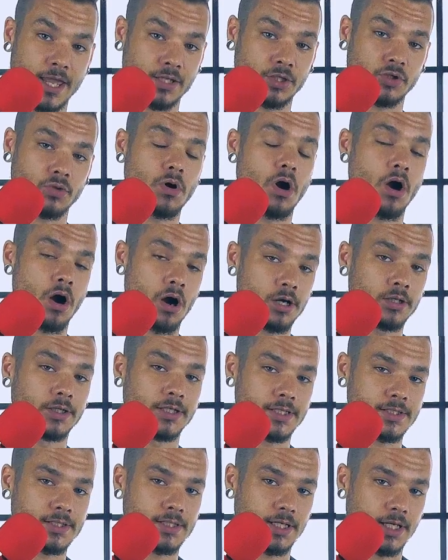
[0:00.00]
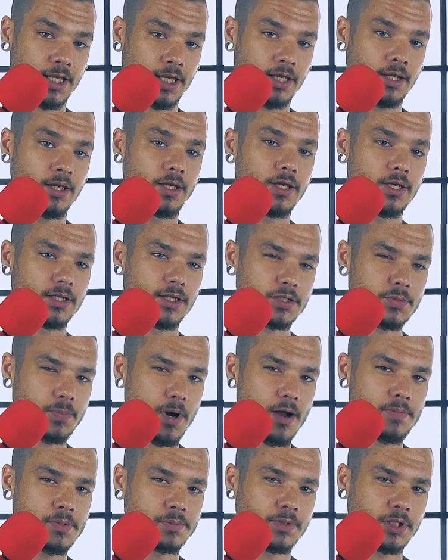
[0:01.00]
and you are listening, that's
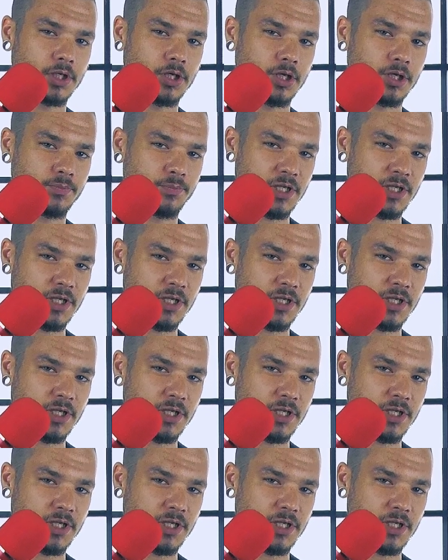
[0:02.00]
probably good.